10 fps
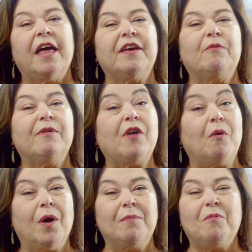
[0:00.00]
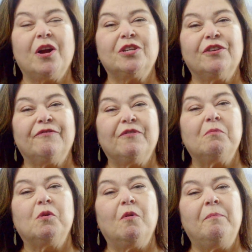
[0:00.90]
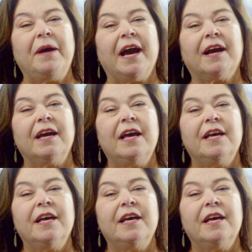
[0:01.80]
I think we've got one marcher from Quebec.